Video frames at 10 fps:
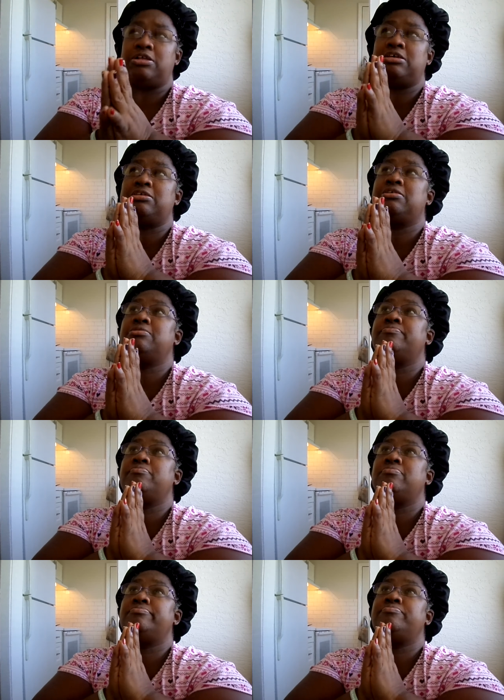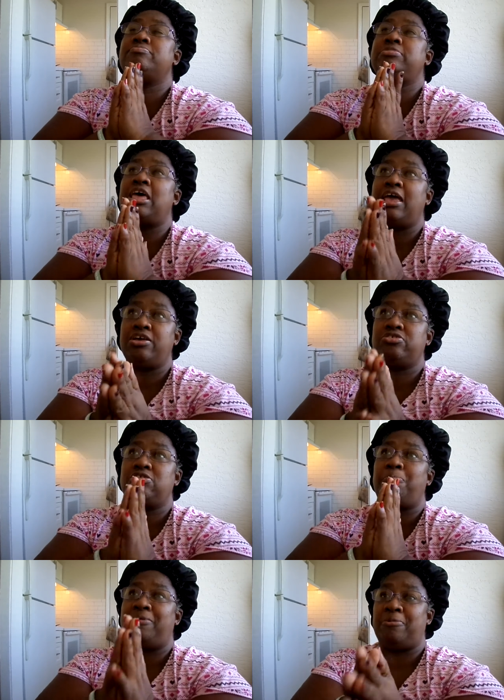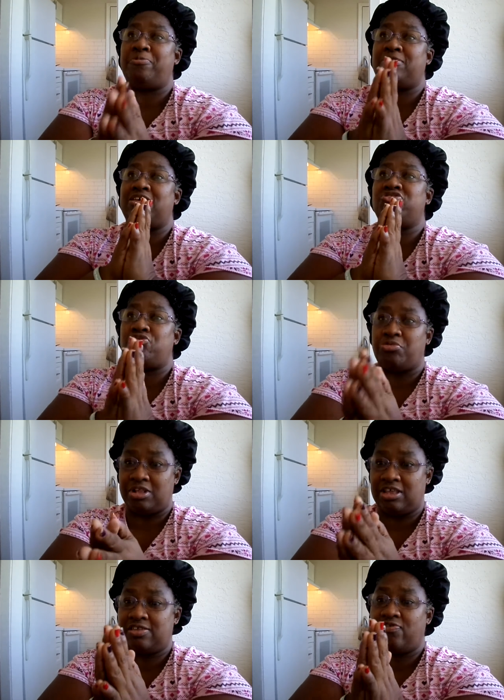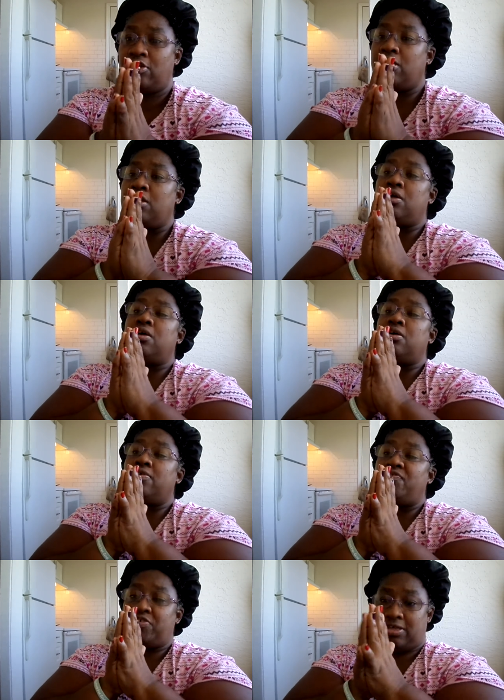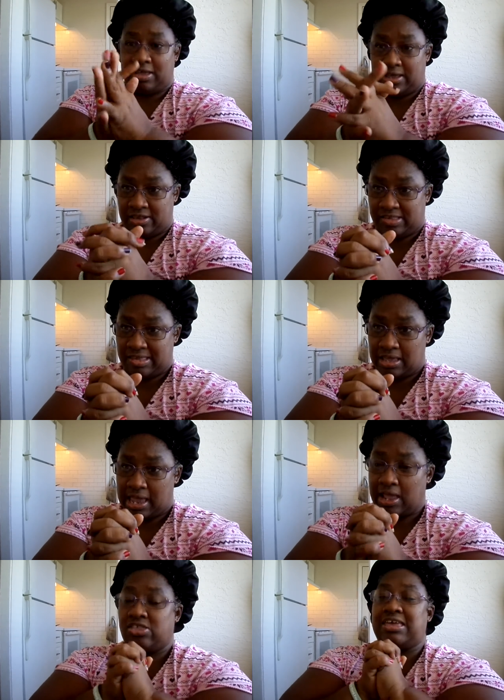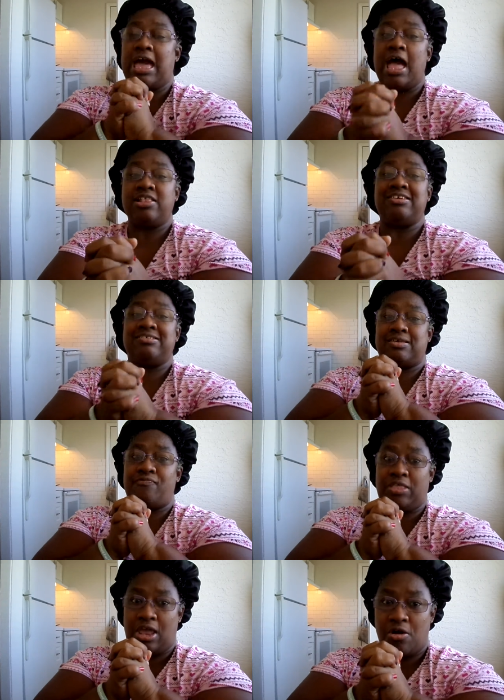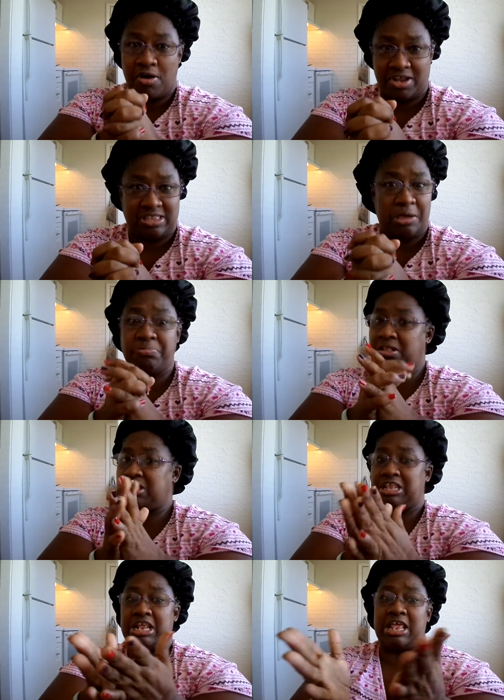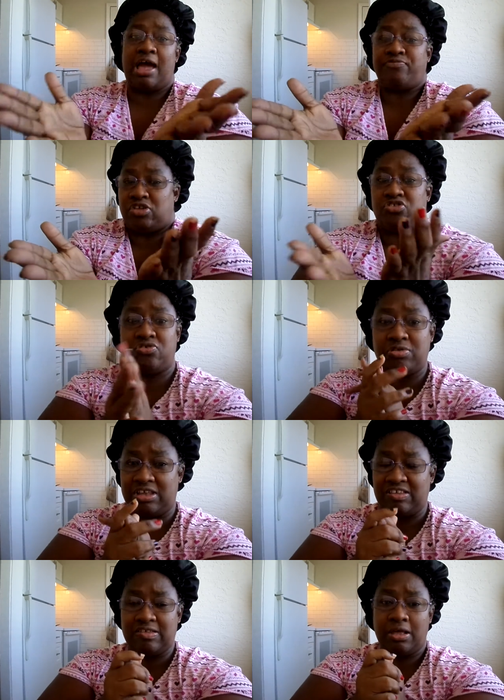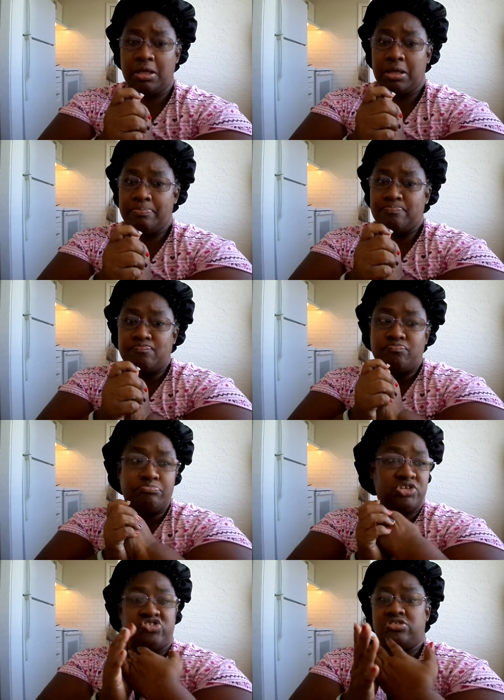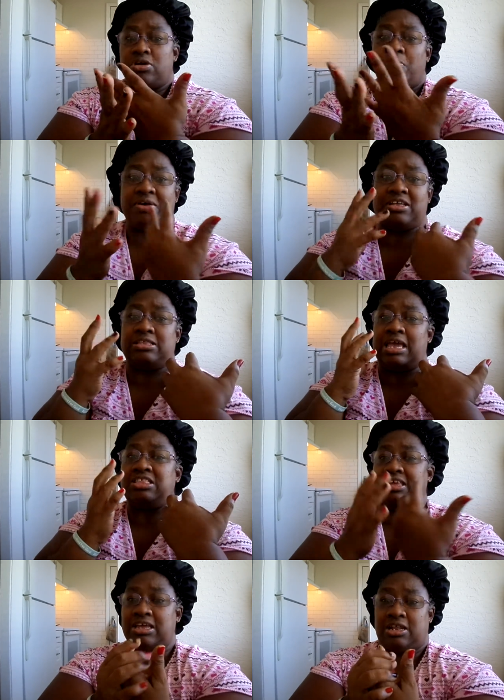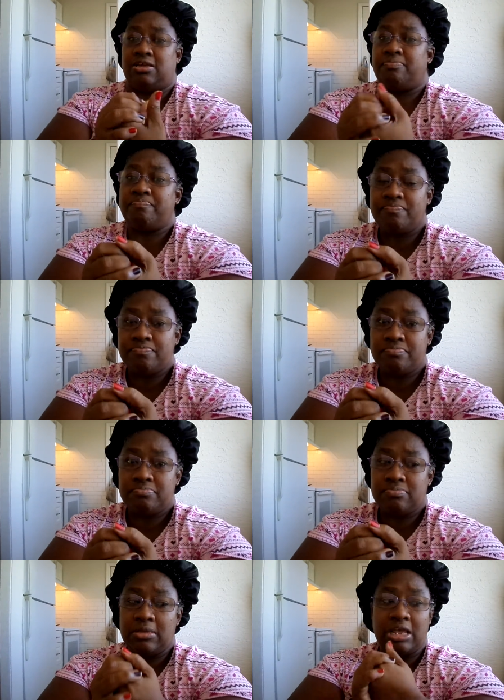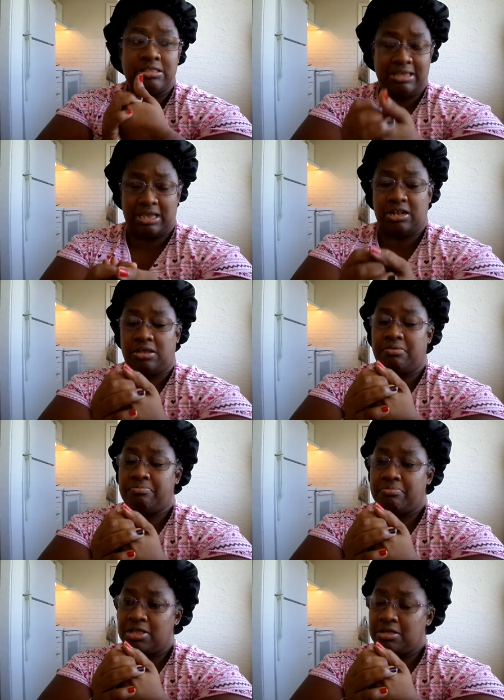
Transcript: to thank the people that's doing this for us at the kindness of their heart. They really didn't have to do this. But you know what? They did it. They did it. By the